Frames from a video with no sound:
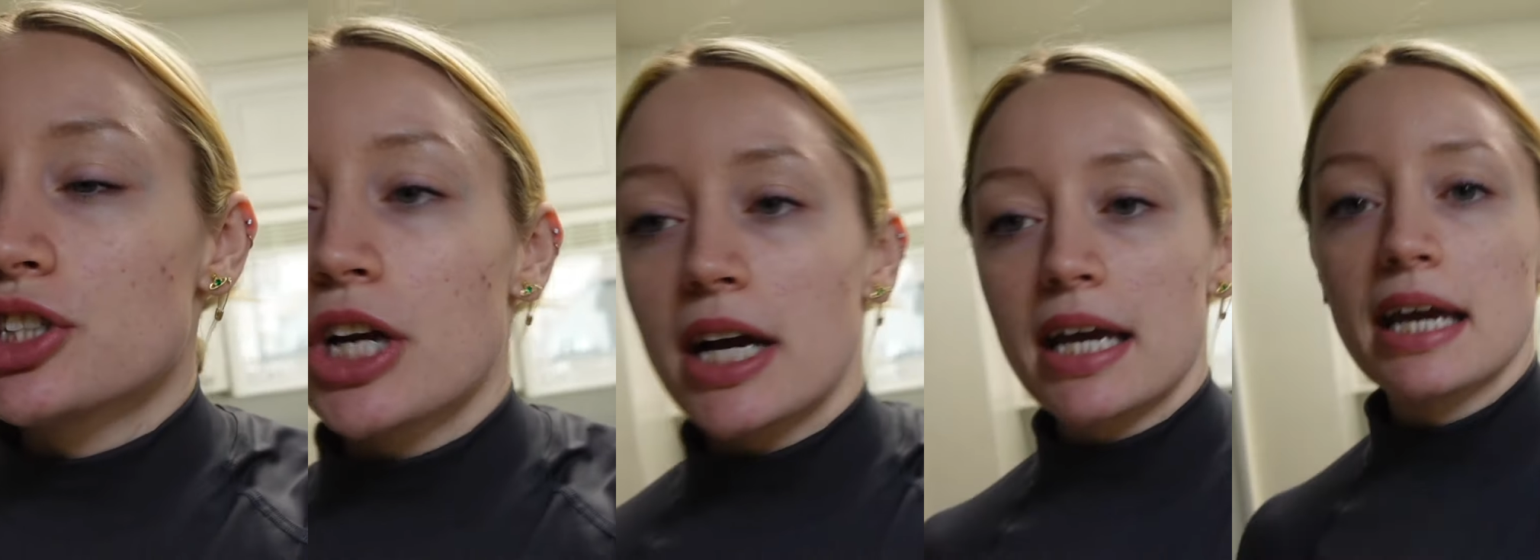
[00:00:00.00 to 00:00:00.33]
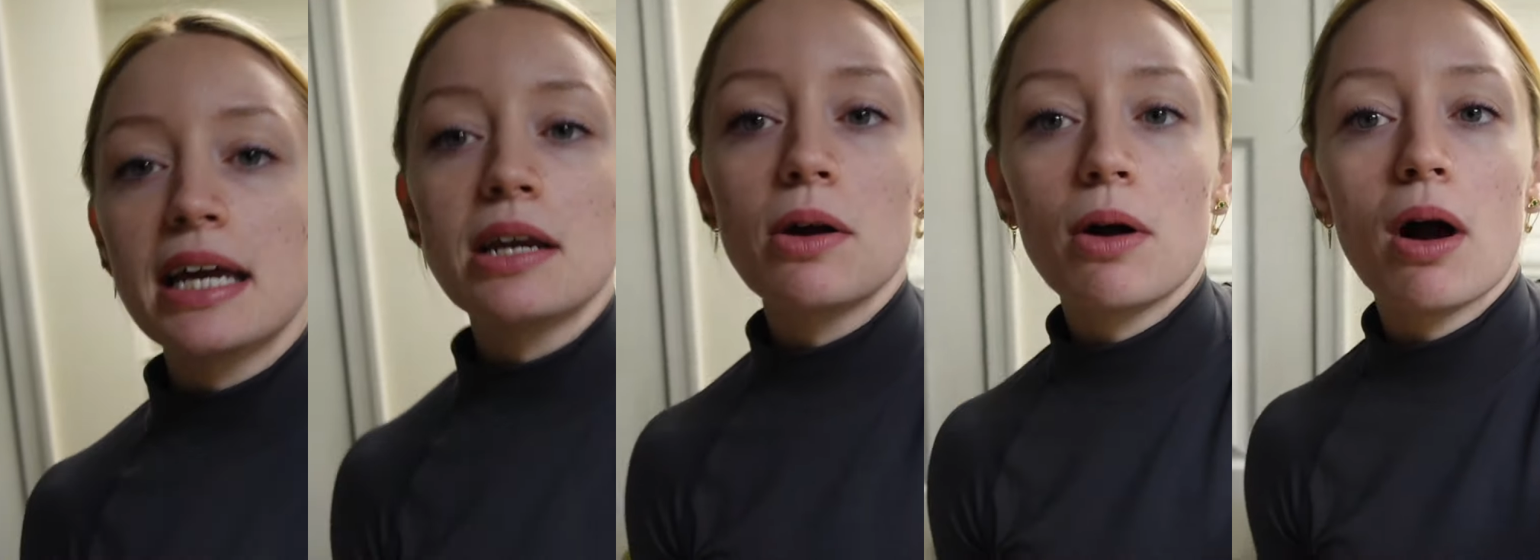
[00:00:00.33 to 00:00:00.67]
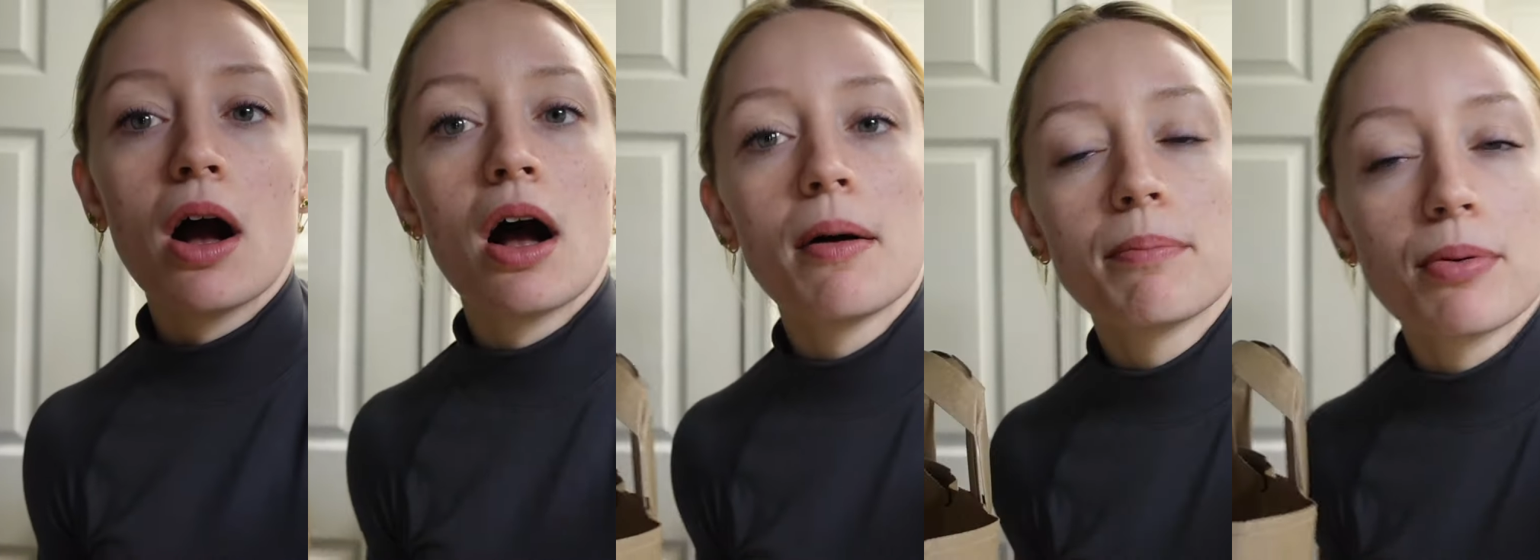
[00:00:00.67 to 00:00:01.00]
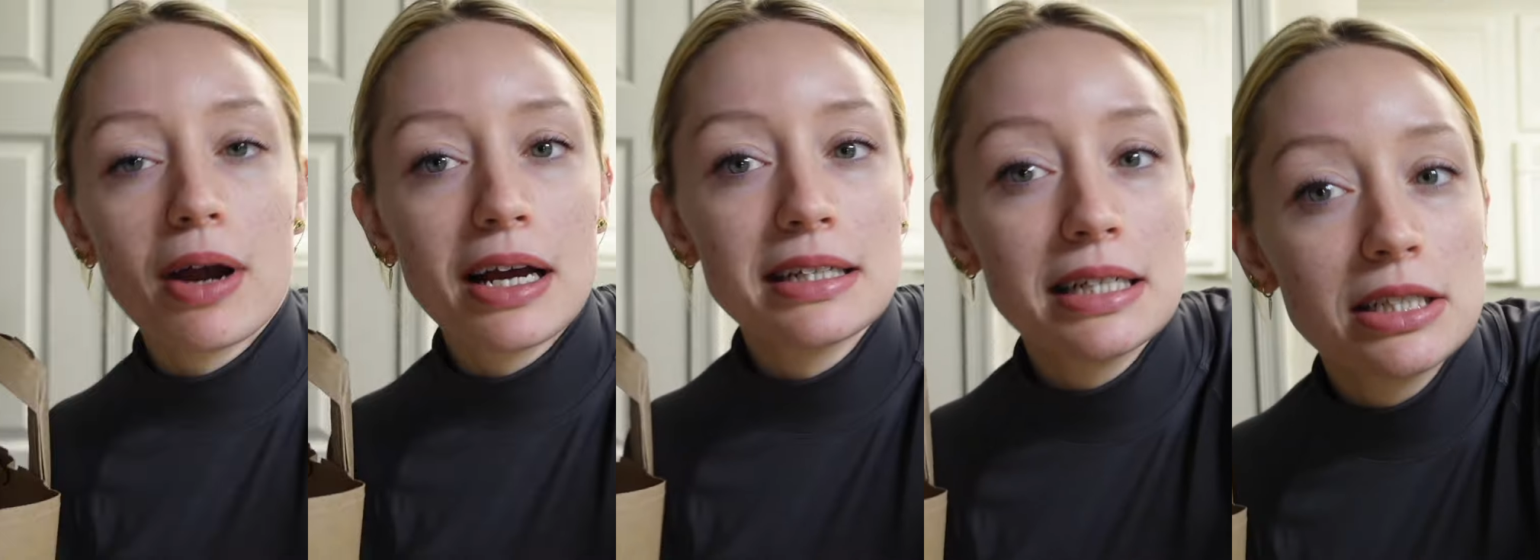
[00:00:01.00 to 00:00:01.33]
check-in, uh,
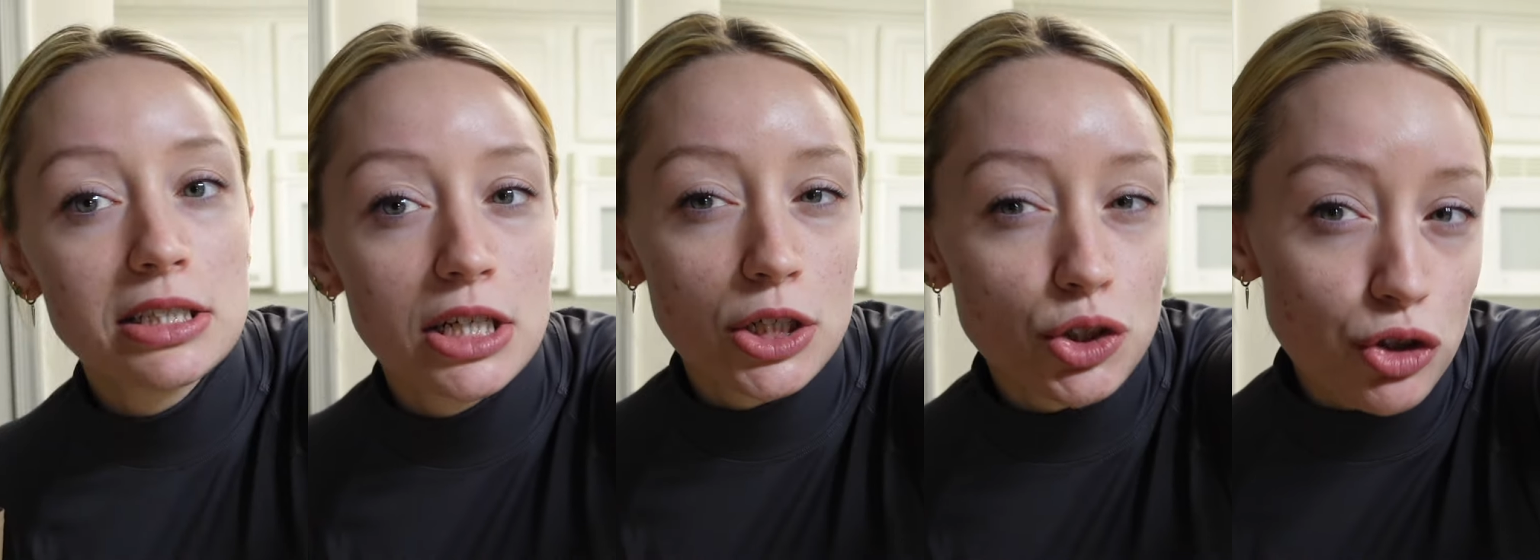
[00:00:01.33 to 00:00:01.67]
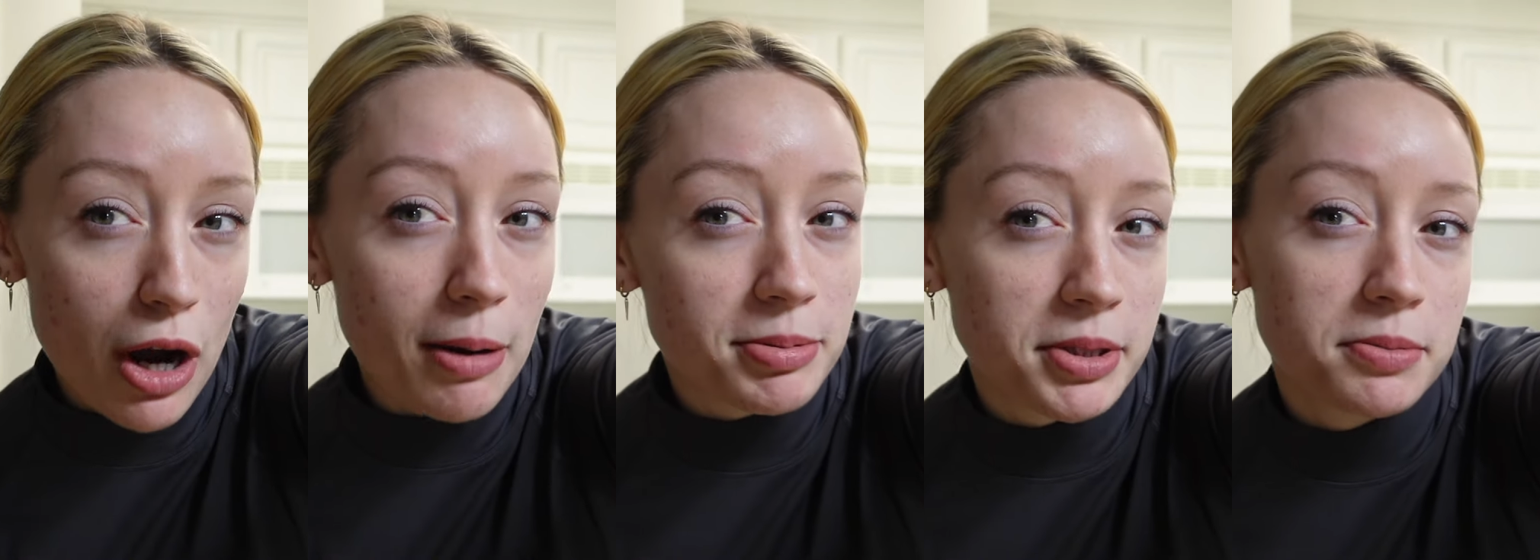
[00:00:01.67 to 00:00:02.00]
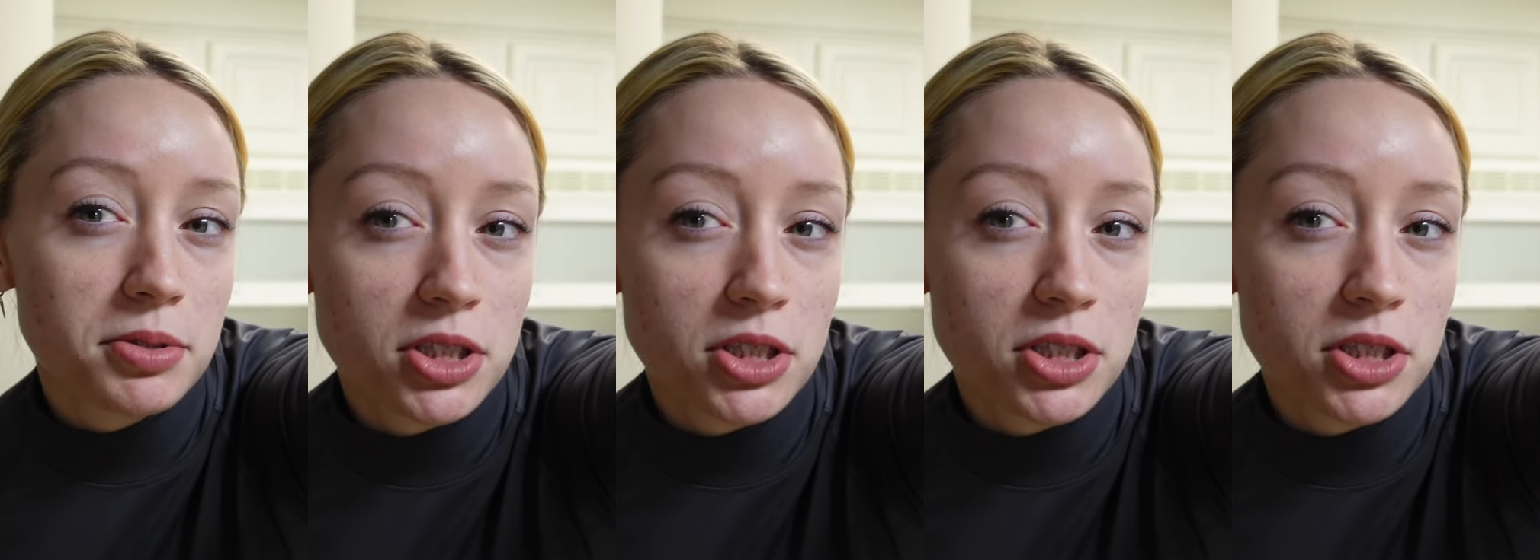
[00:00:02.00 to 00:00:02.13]
Brandon did drop some